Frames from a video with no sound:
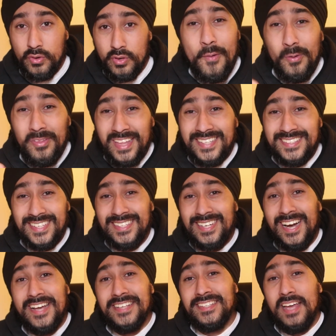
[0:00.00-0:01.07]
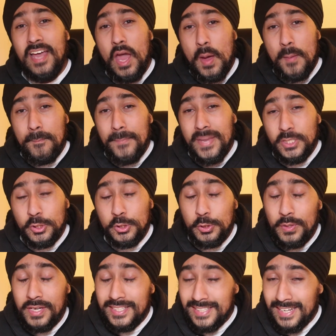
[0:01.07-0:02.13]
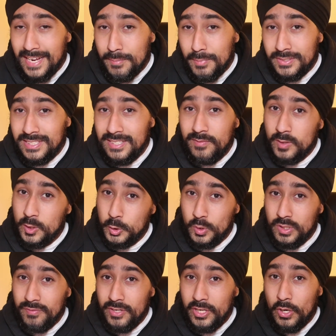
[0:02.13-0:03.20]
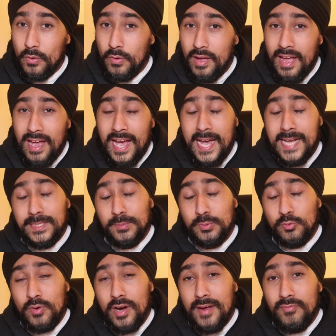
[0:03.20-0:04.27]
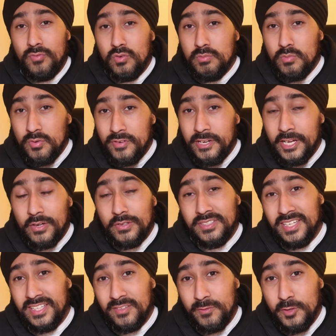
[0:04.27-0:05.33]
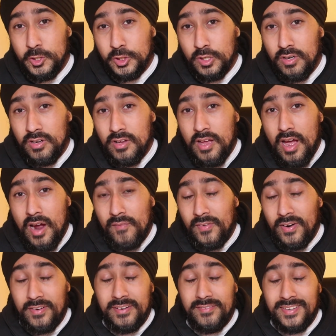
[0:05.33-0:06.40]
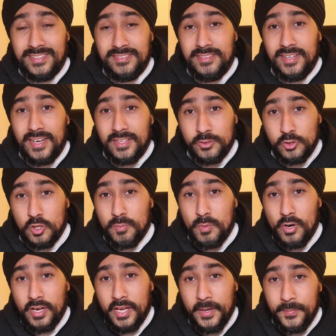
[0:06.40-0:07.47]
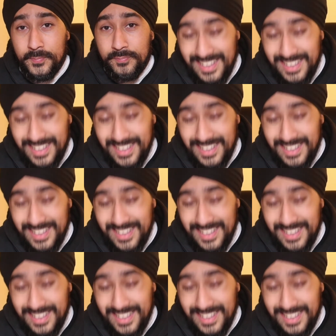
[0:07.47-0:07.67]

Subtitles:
With that said, guys, make sure you hit the like button if you enjoyed the video and subscribe for more videos in the future around investing and stock market.